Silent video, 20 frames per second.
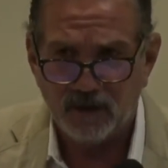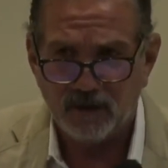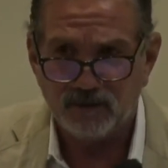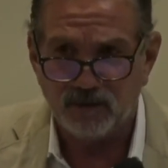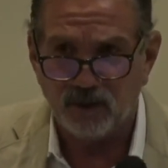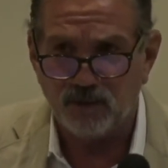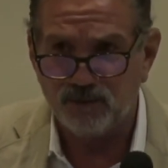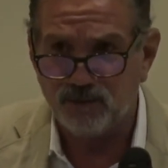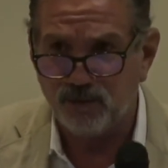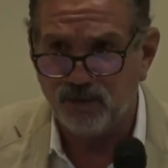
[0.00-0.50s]

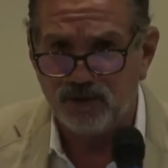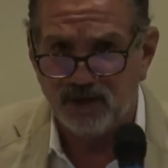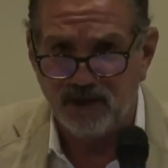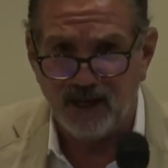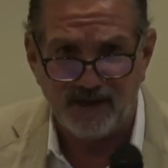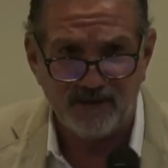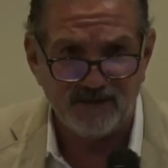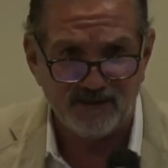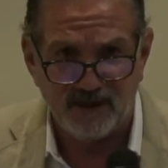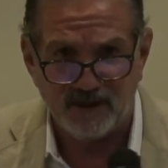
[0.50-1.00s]
Don't do
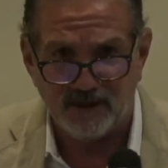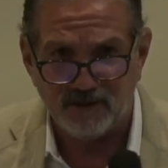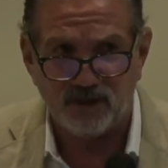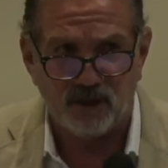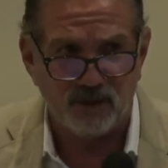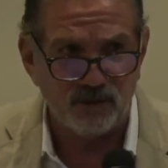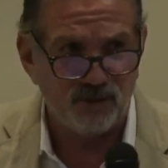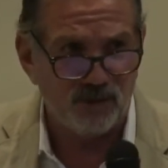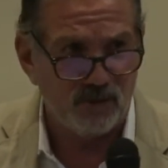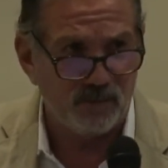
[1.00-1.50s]
cleansing,
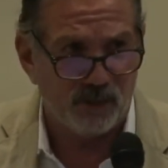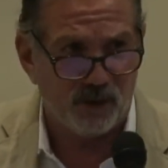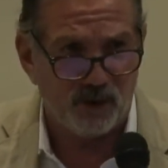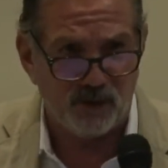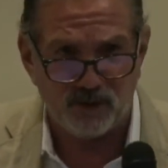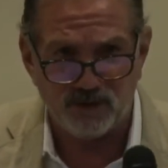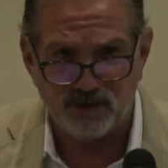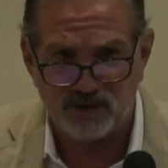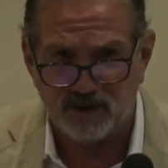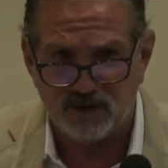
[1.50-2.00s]
don't do
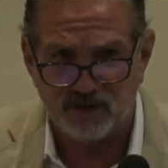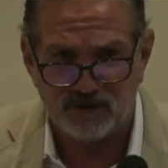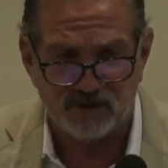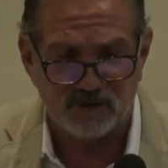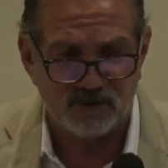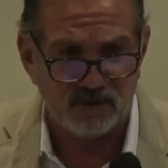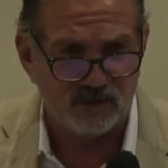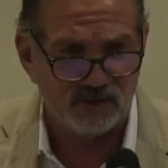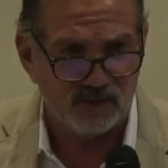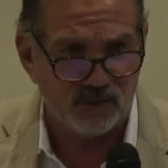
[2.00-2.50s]
purges,
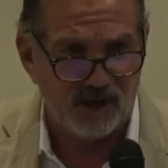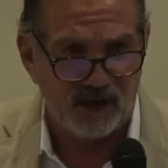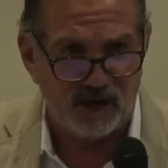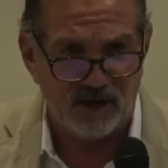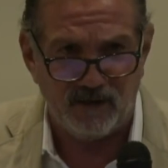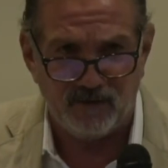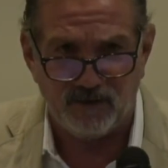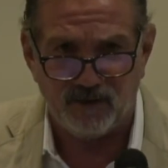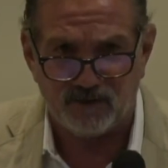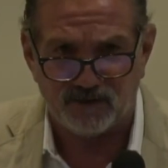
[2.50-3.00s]
don't do
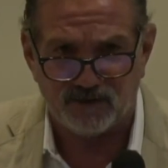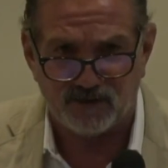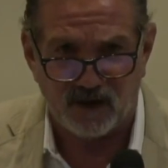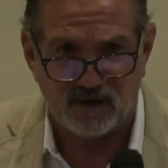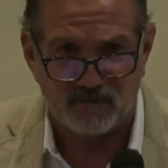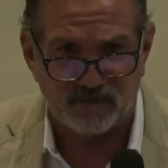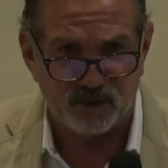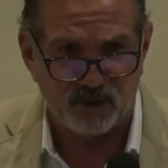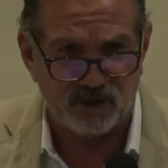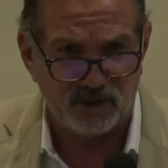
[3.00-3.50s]
any of this
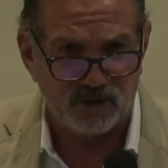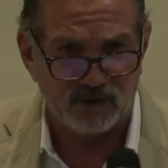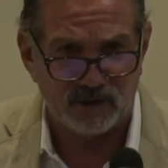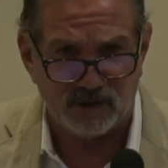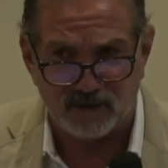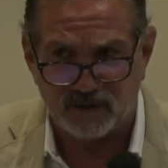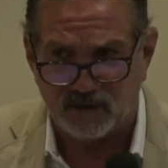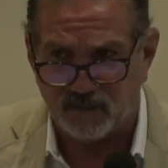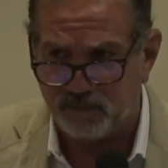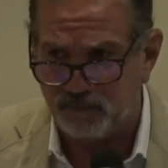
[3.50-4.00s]
stuff because you
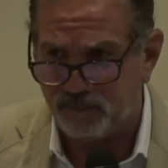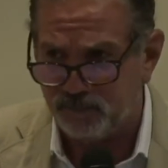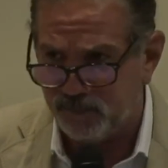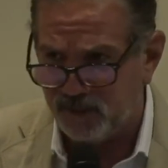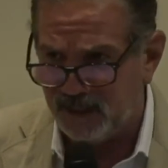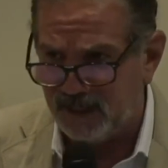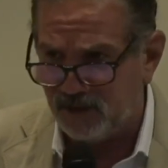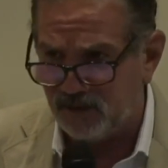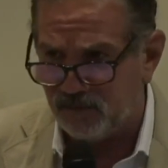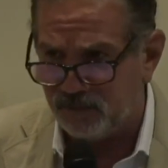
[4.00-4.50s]

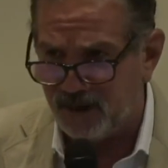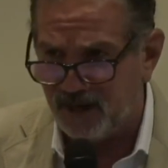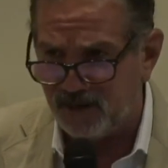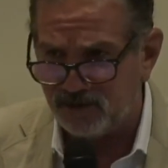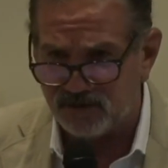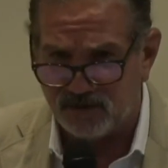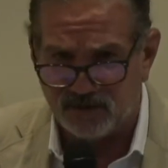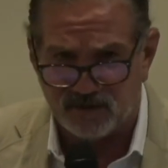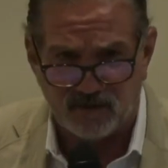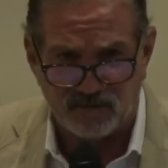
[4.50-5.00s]
deplete your
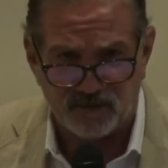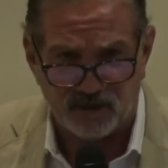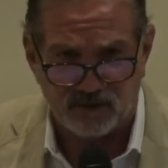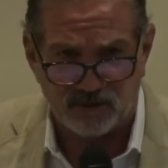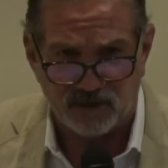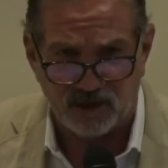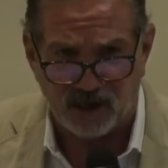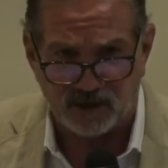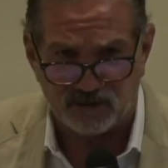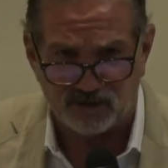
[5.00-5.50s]
patients of their
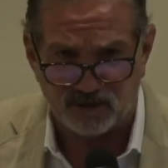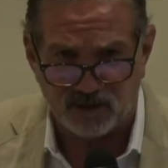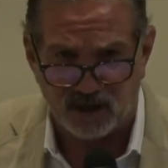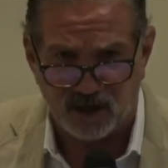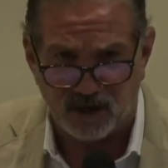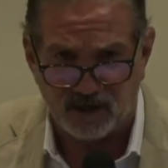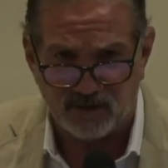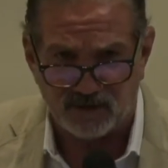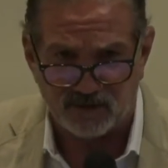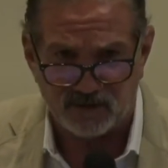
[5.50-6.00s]

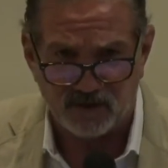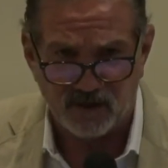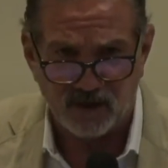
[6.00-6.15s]
electrolytes.